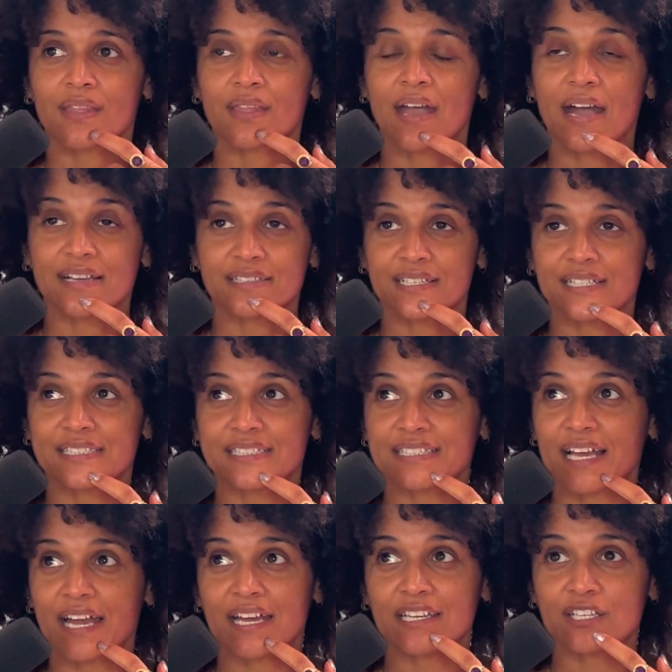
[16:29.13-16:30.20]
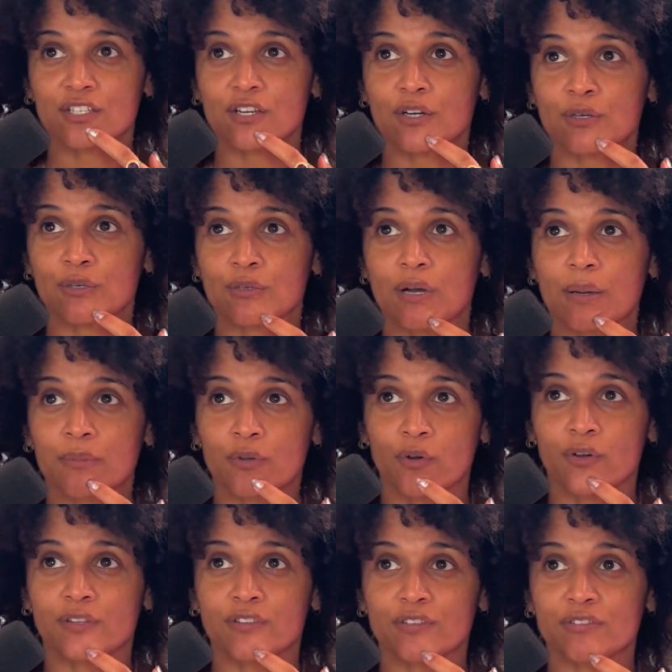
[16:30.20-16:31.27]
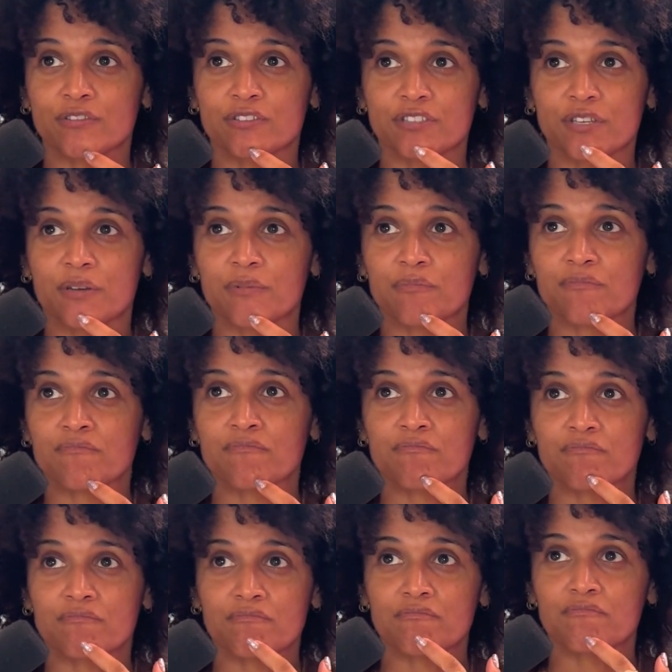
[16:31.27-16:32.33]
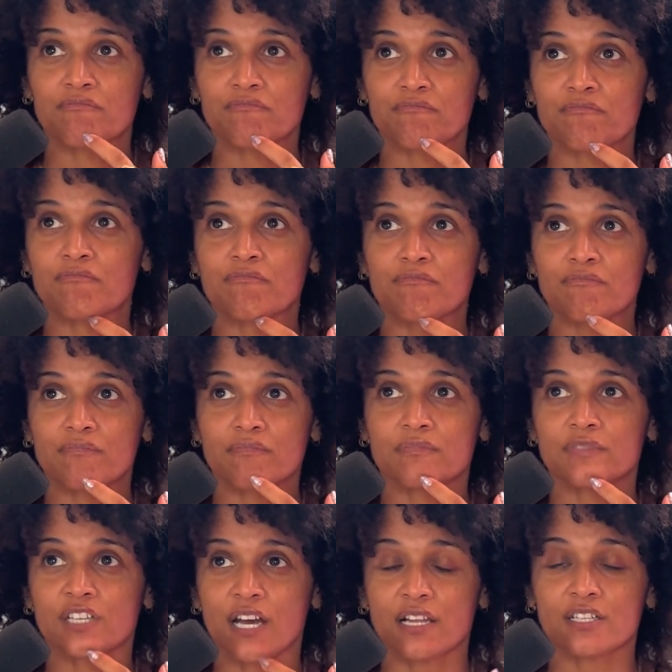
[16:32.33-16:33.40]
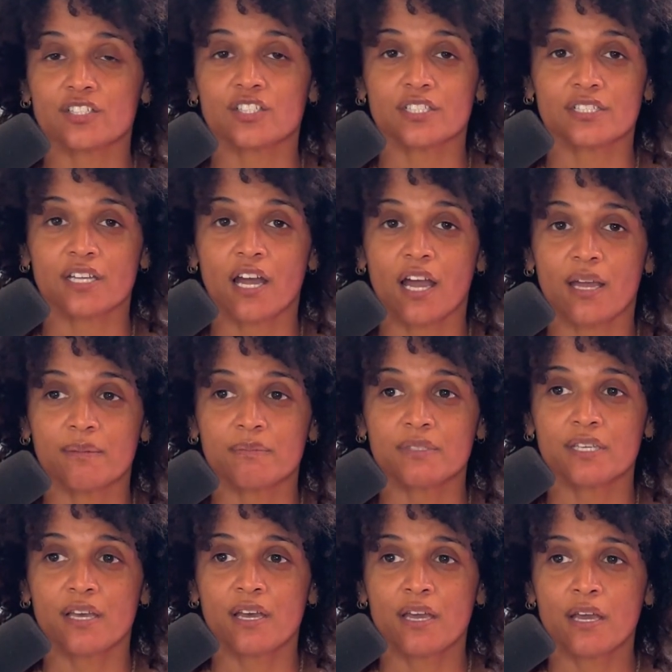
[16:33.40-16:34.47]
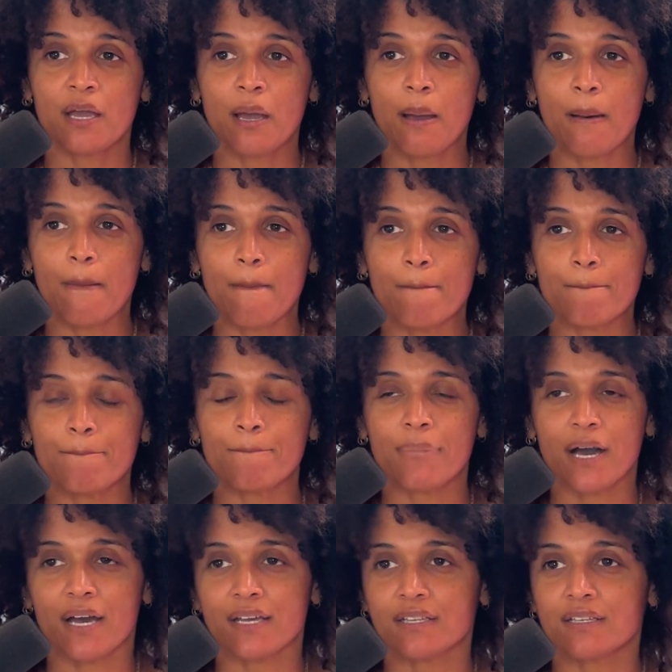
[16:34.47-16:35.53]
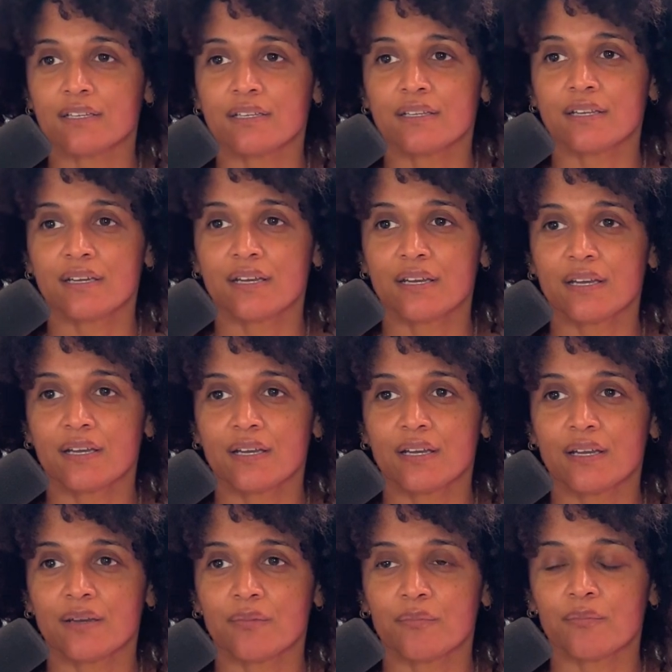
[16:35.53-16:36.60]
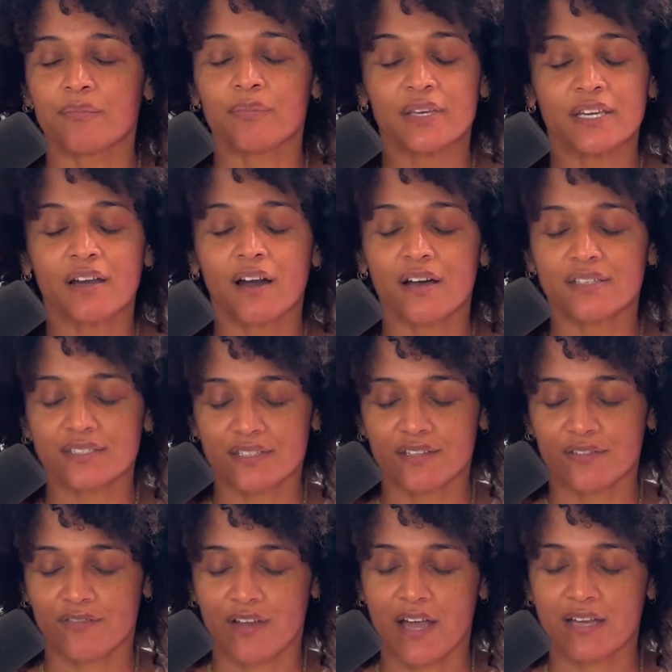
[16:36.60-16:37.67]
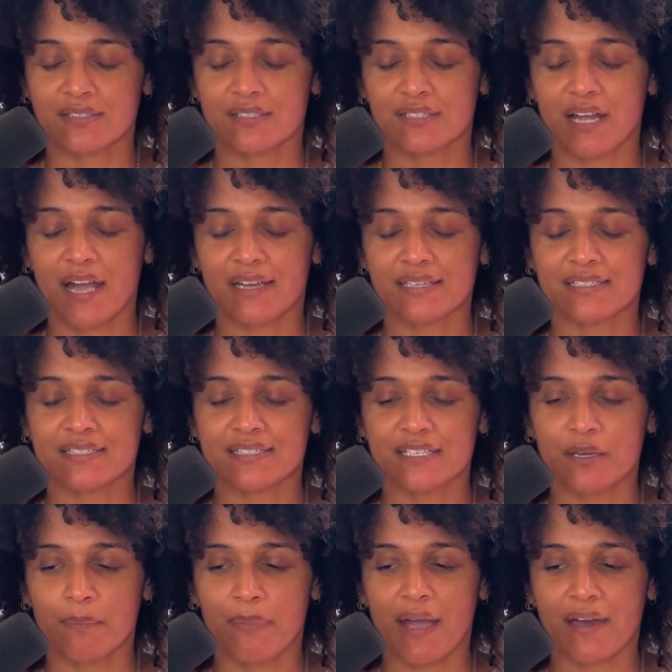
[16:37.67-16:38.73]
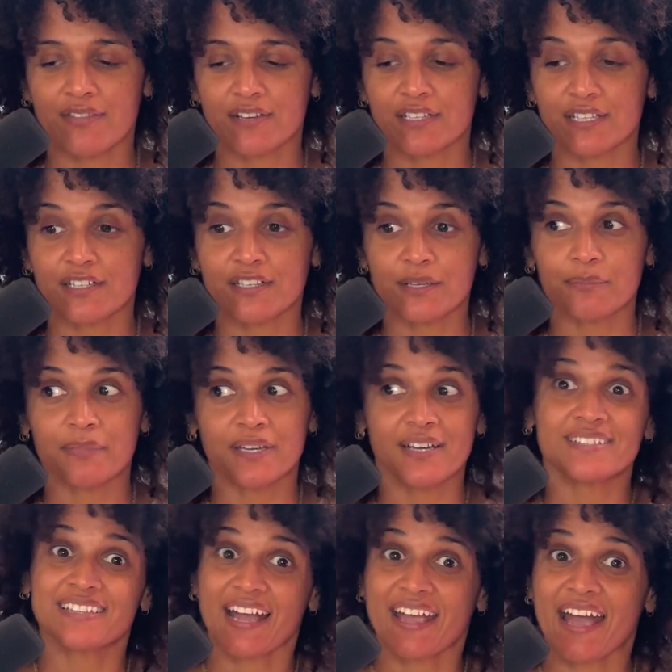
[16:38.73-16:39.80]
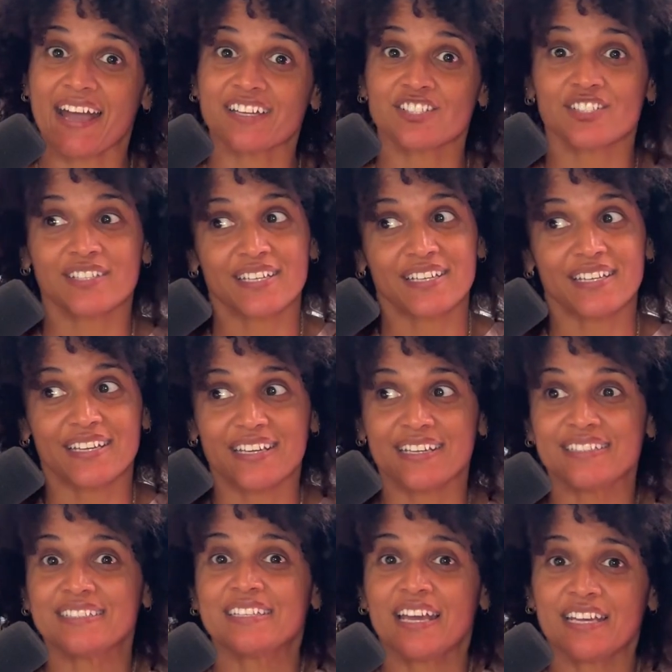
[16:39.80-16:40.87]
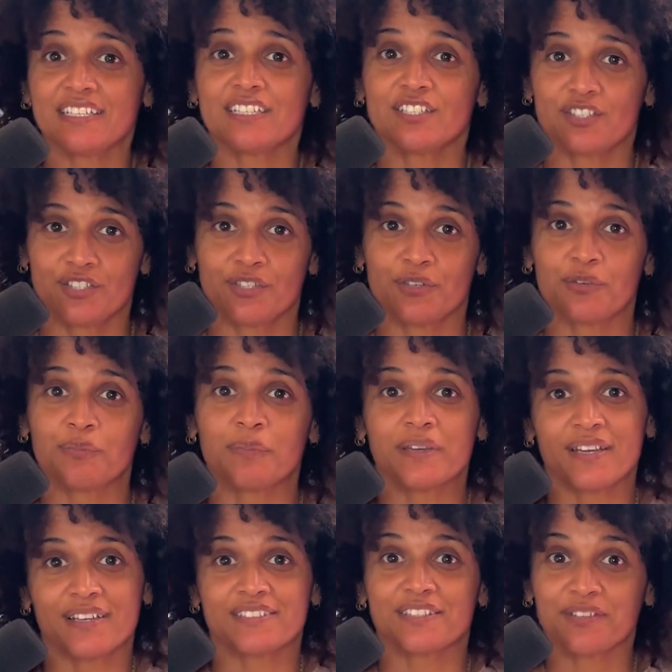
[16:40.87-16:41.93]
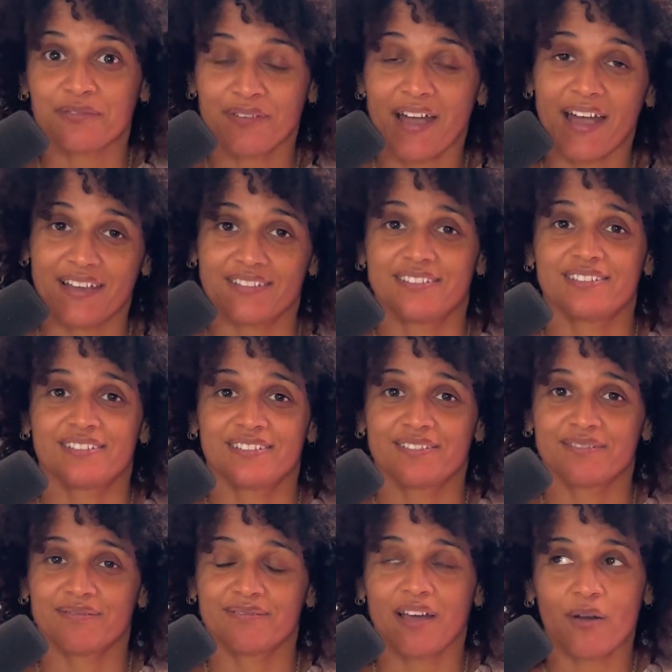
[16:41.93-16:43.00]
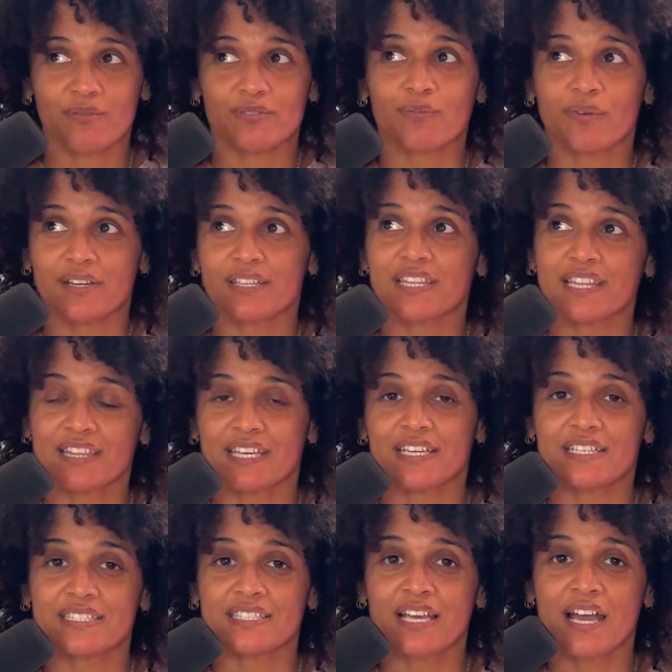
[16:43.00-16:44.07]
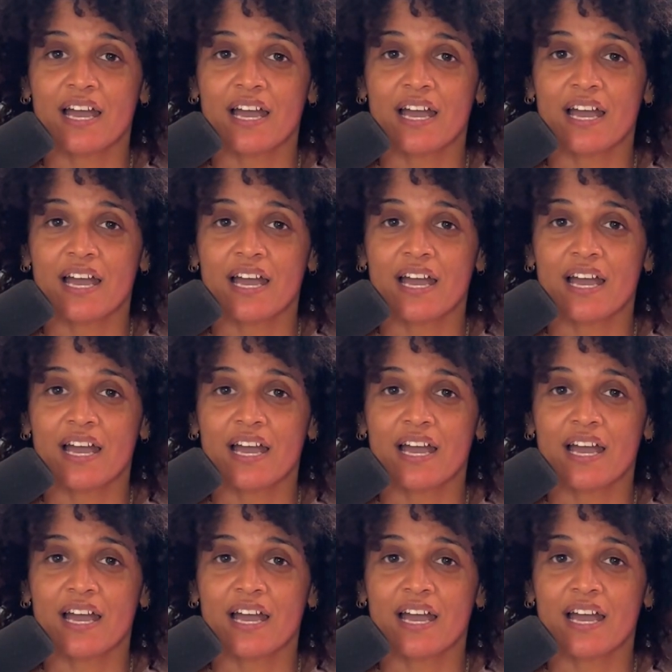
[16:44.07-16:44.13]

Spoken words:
As I said, I'm going through some challenging times, but because of the fast, I can see a path clearly because I actually intended to because of the fast. That was one of the things